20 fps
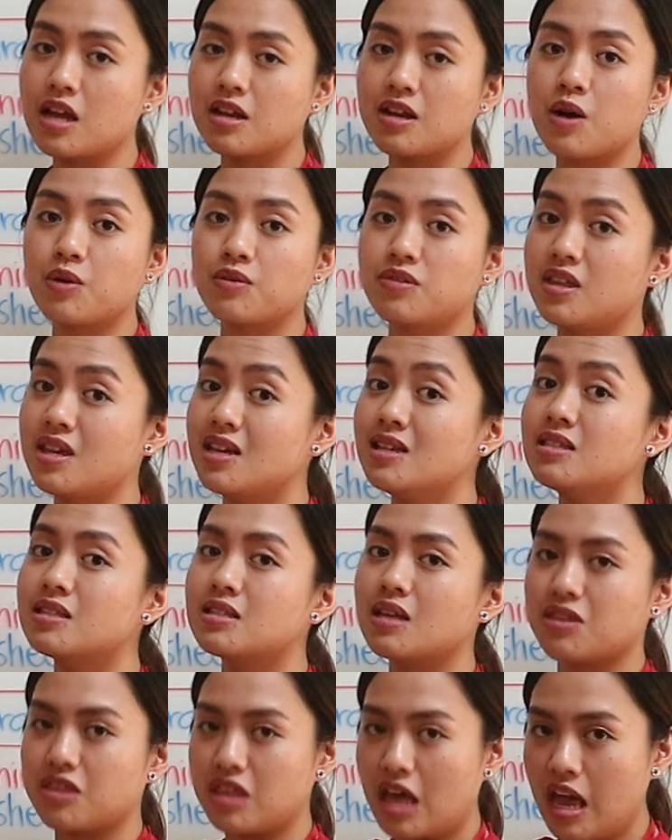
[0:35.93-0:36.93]
Now these
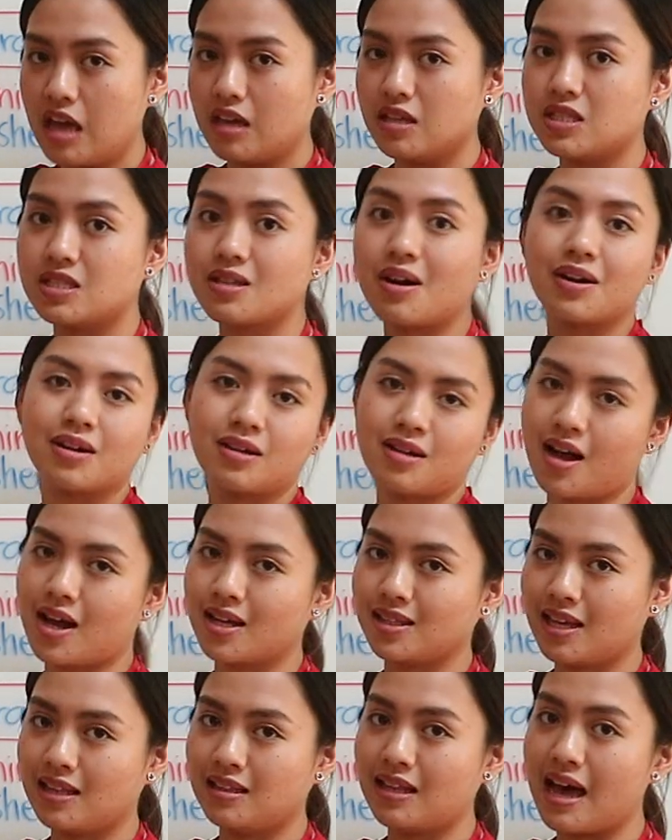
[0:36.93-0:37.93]
things are
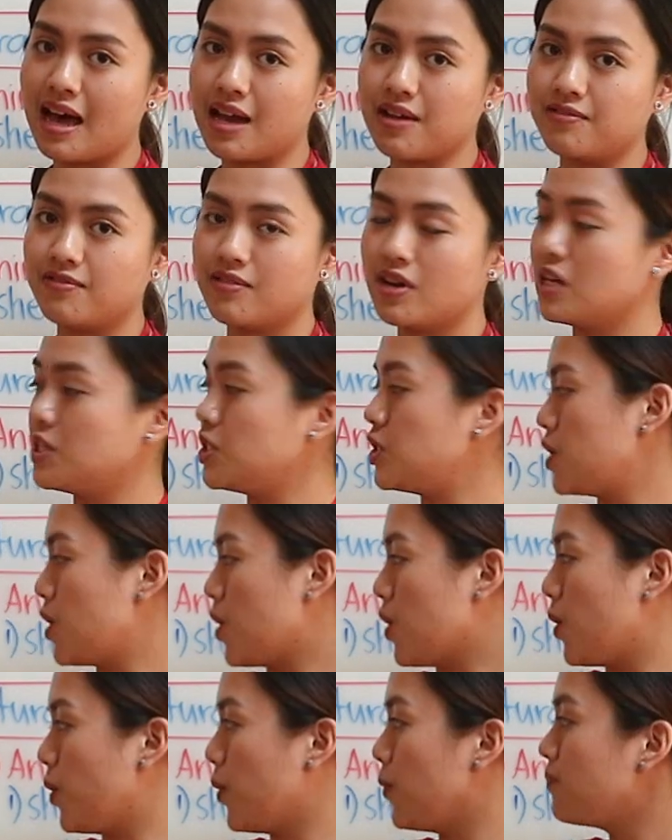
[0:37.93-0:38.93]
not alive.
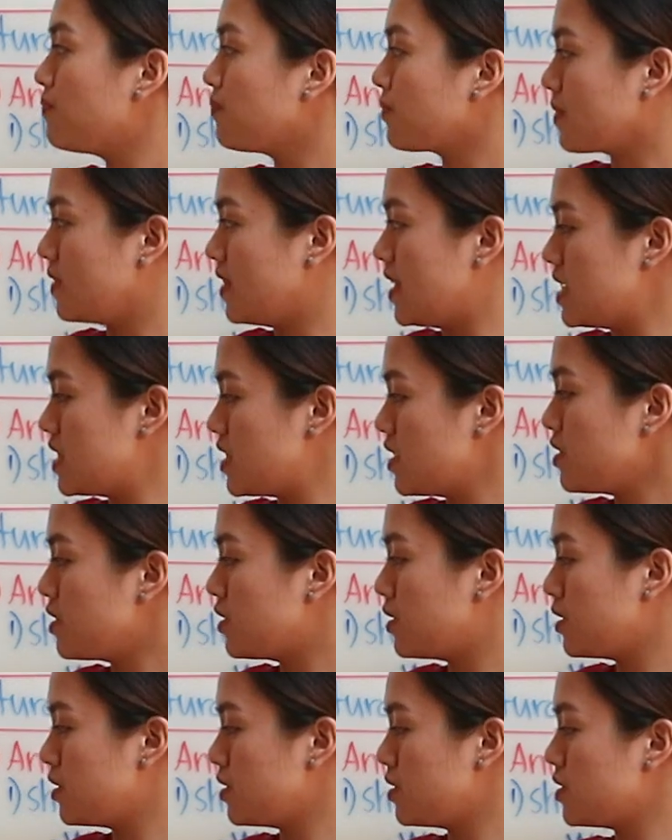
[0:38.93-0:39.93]
So this
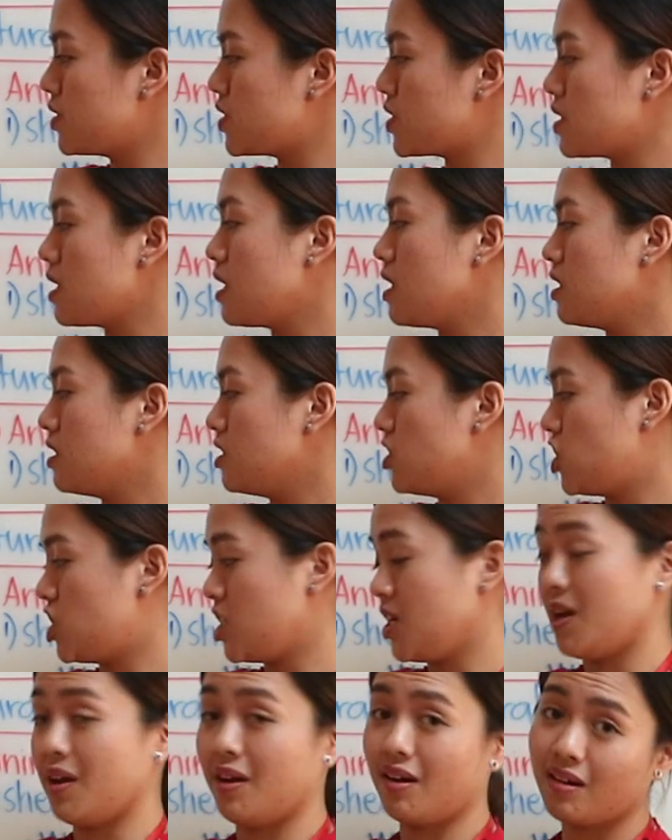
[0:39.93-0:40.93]
includes
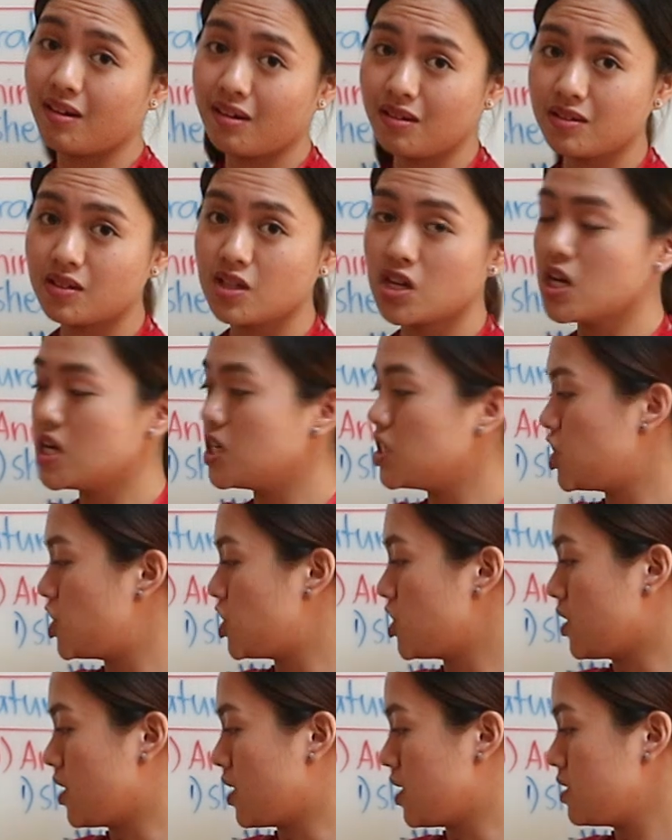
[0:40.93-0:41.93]
chair,
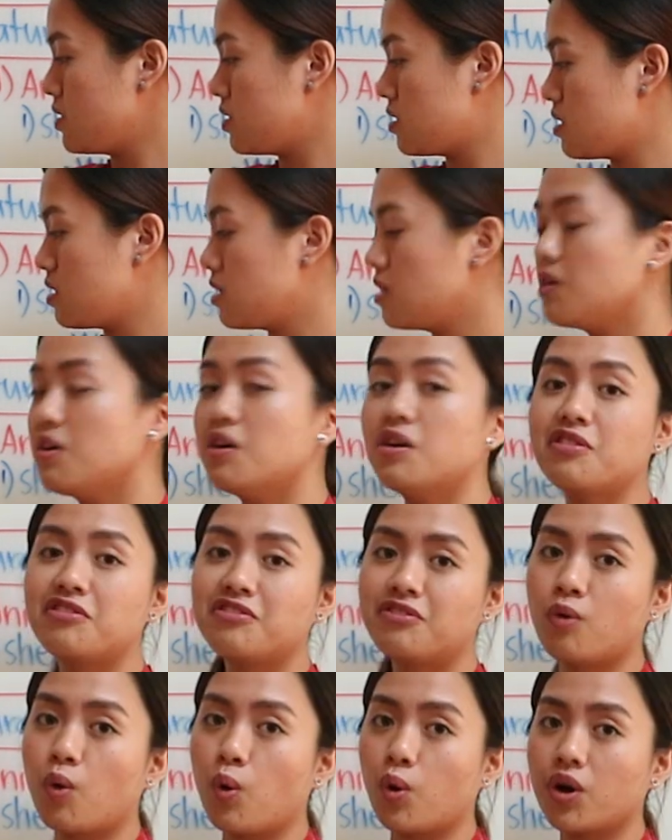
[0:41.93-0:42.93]
shirt,
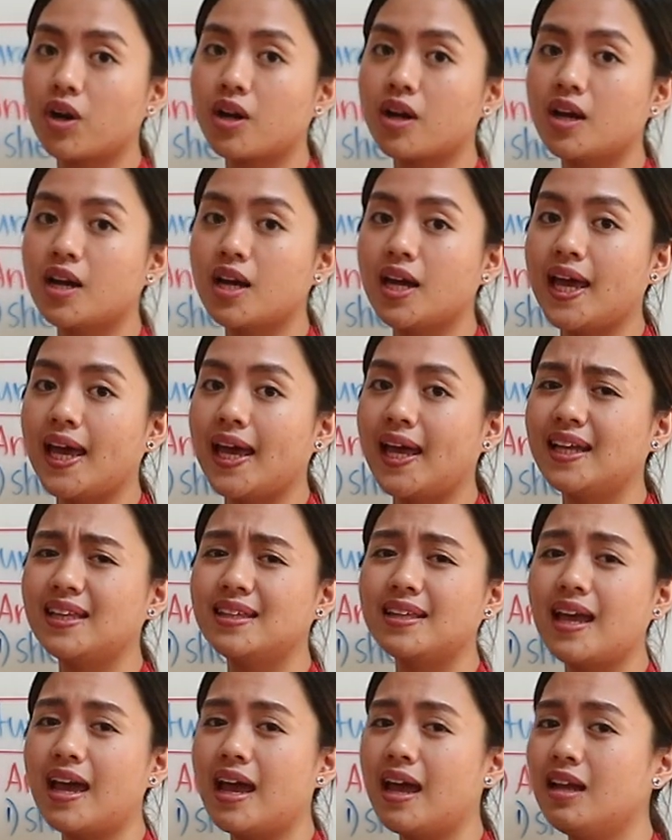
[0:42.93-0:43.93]
fork,
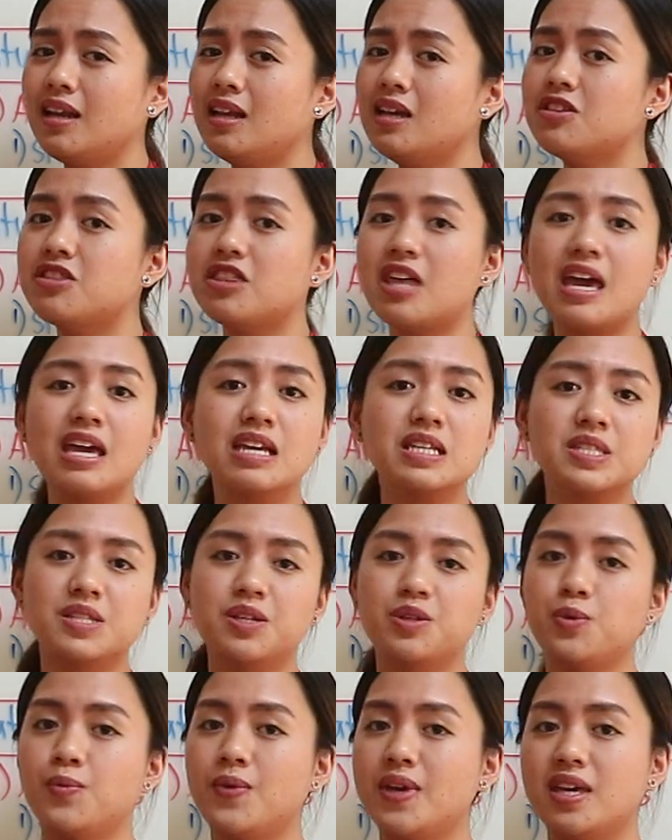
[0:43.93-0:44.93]
and any things
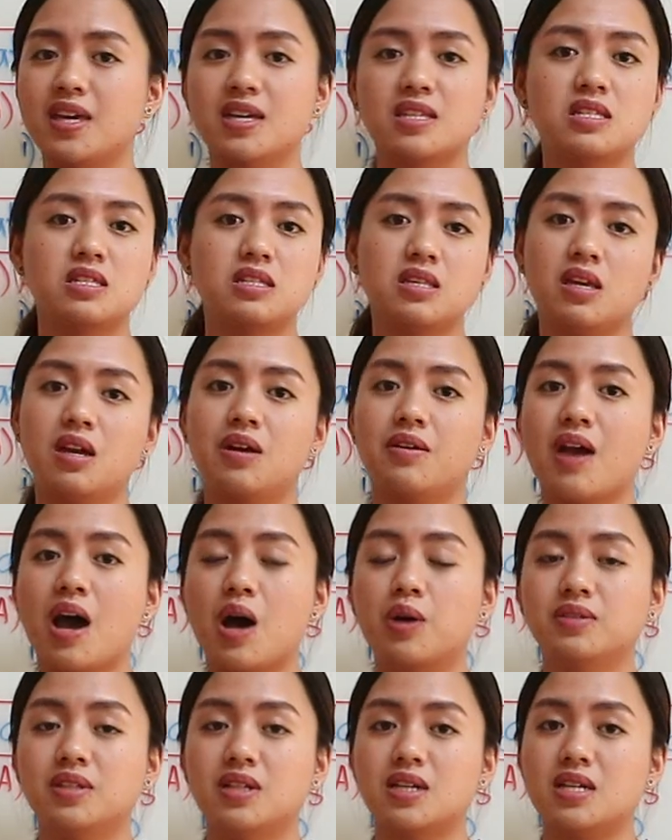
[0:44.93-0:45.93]
that we can see
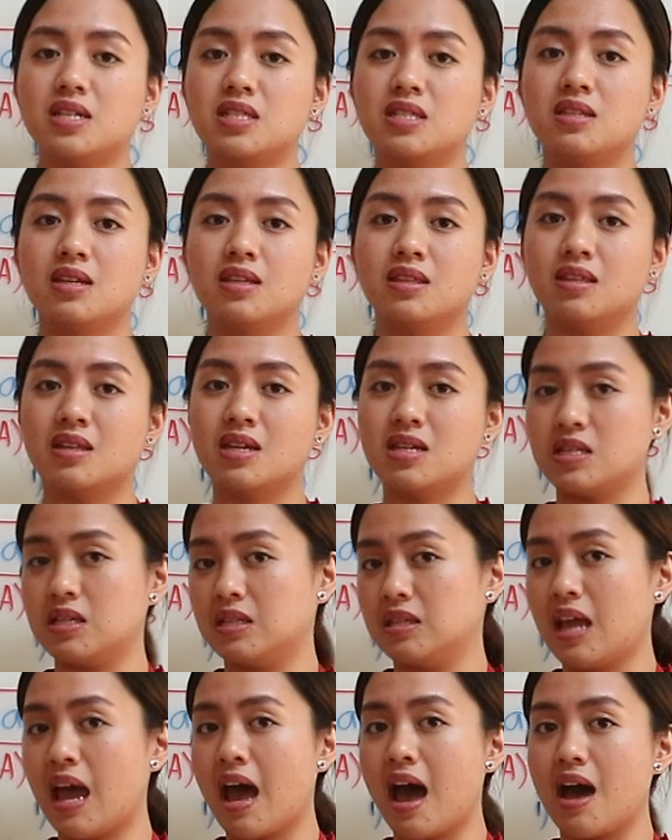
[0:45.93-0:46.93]
around us that
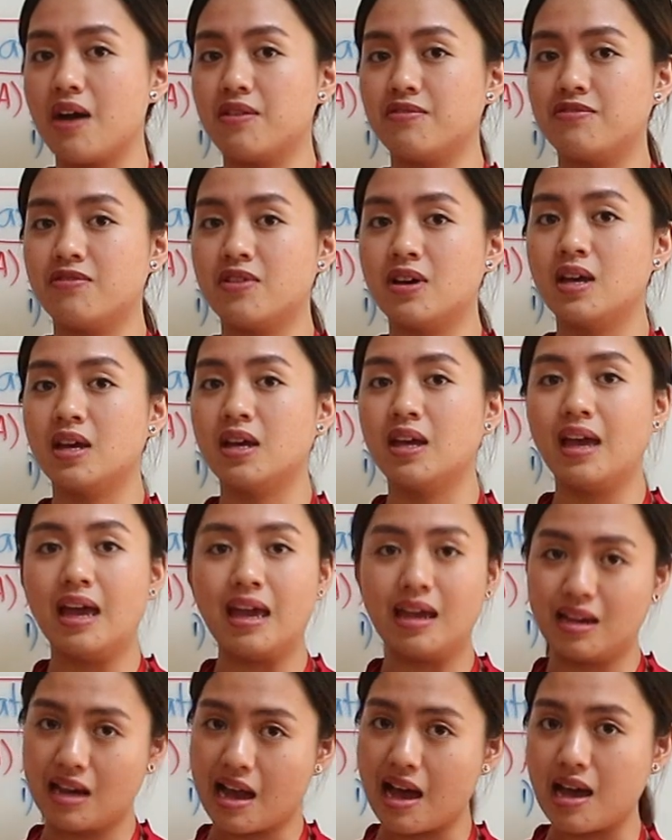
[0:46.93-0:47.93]
doesn't have
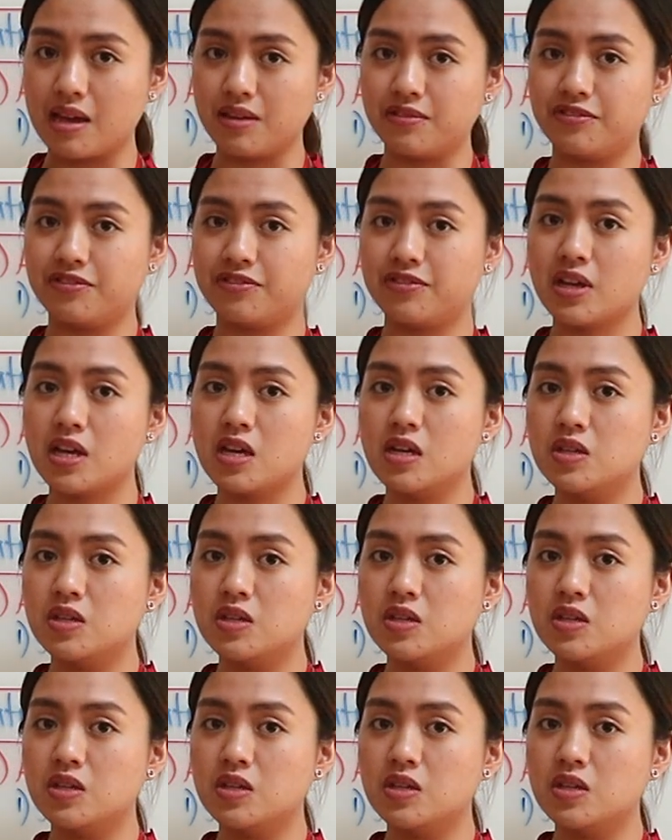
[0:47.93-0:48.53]
a life.